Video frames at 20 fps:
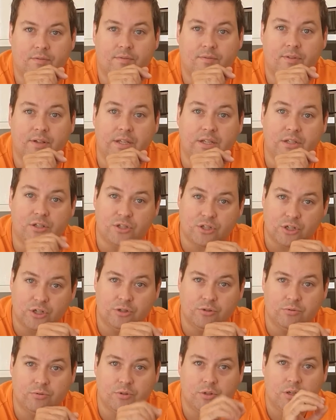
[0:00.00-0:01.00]

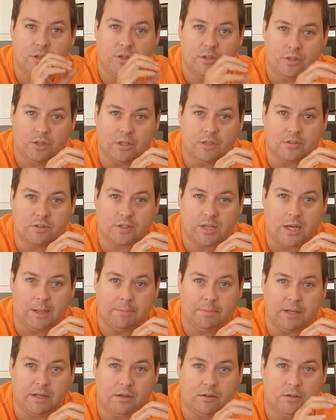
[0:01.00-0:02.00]
V2 that has
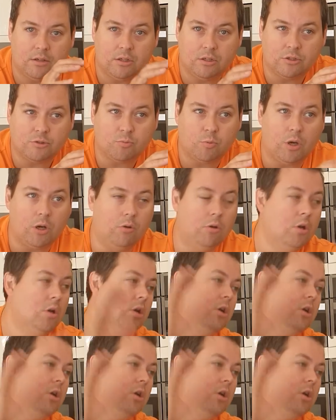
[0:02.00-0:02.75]
come out as well.